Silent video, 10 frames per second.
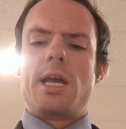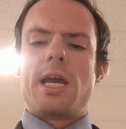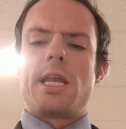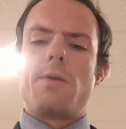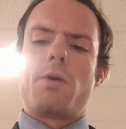
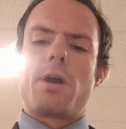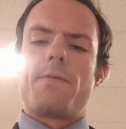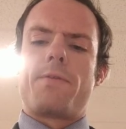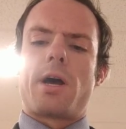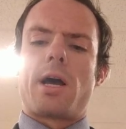and he would
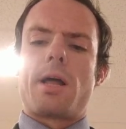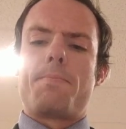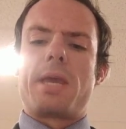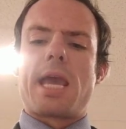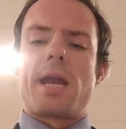
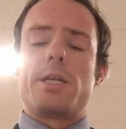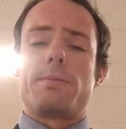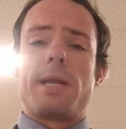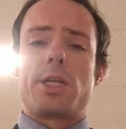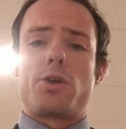have began his
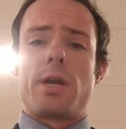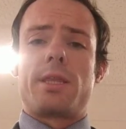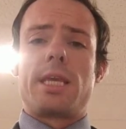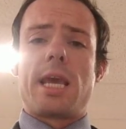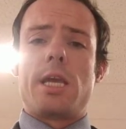ministry
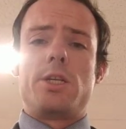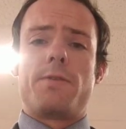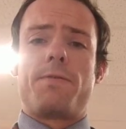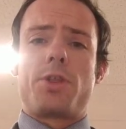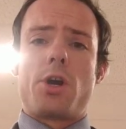at the age
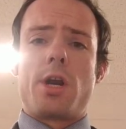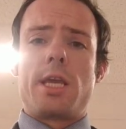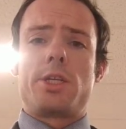of 30.